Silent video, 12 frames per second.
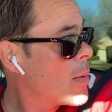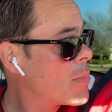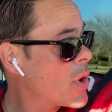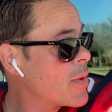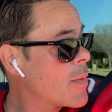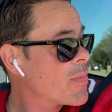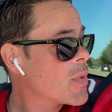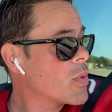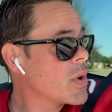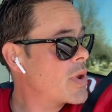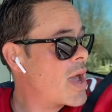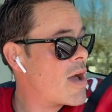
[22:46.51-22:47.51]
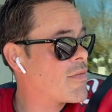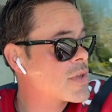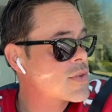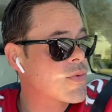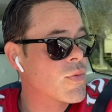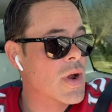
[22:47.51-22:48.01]
But we would have
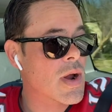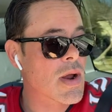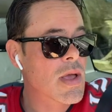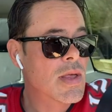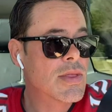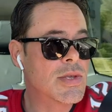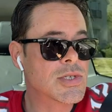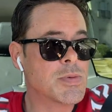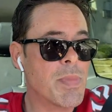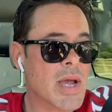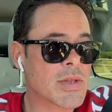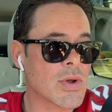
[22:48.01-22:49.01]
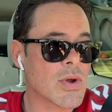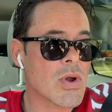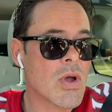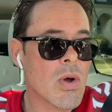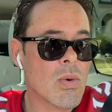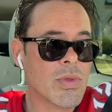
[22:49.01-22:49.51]
it to where the inspector,
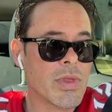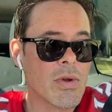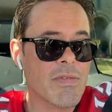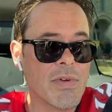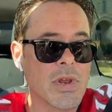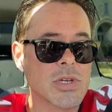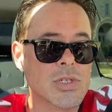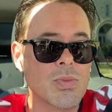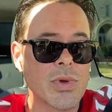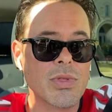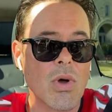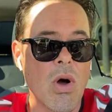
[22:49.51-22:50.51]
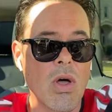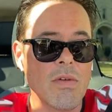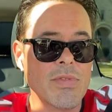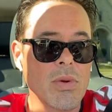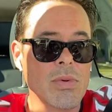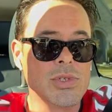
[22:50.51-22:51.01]
when they were finished with all
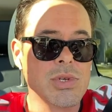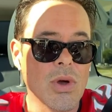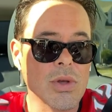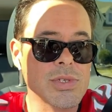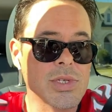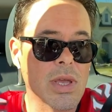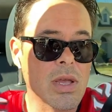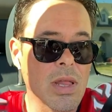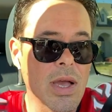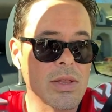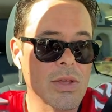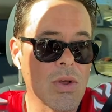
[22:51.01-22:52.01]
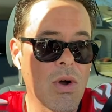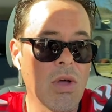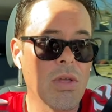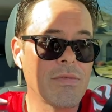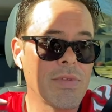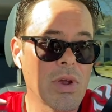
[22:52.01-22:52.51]
of their results, they collected
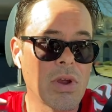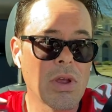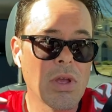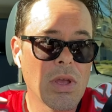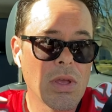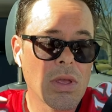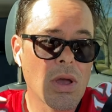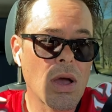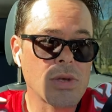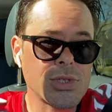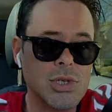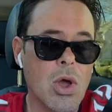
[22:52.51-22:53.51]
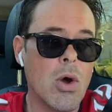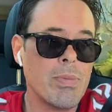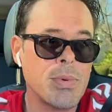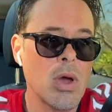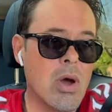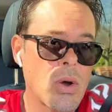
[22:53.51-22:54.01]
all of their uh, scope
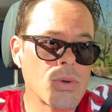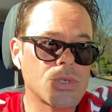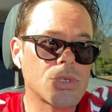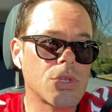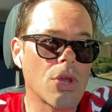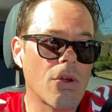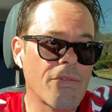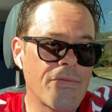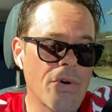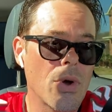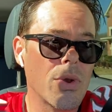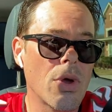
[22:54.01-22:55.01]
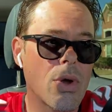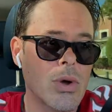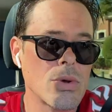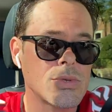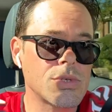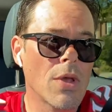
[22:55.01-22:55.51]
notes, their
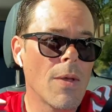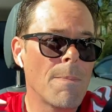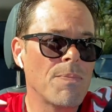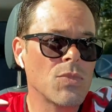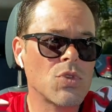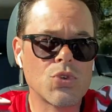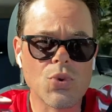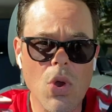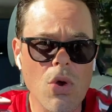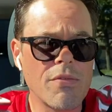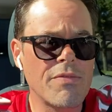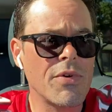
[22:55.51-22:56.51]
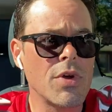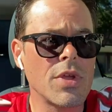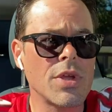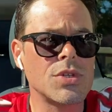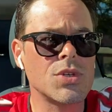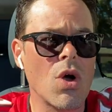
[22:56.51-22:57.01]
photos, drone
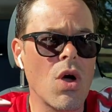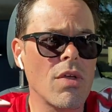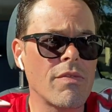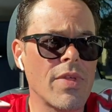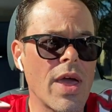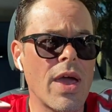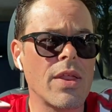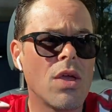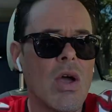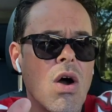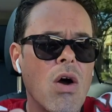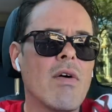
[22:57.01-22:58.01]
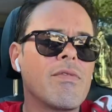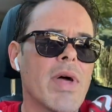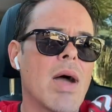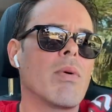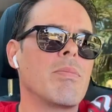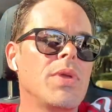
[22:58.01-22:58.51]
footage, all of that, all of
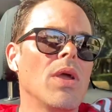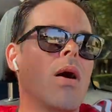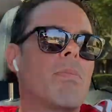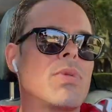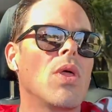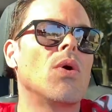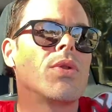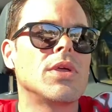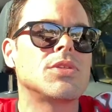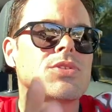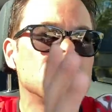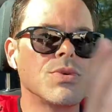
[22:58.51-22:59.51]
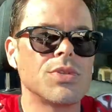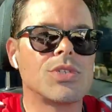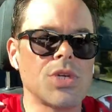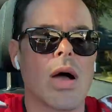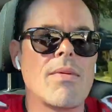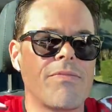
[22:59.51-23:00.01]
that would be uploaded to the
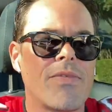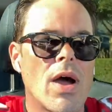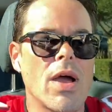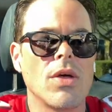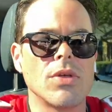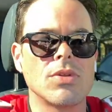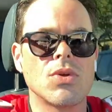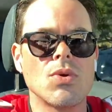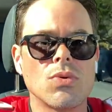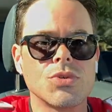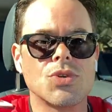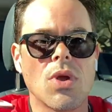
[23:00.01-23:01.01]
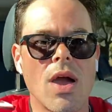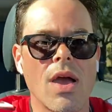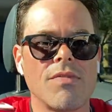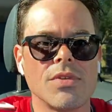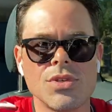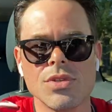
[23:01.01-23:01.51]
job file in Google
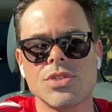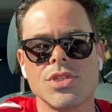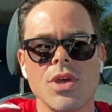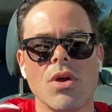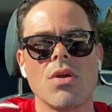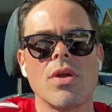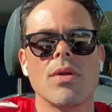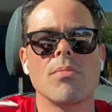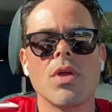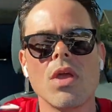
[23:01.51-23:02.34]
Drive and to the C R M.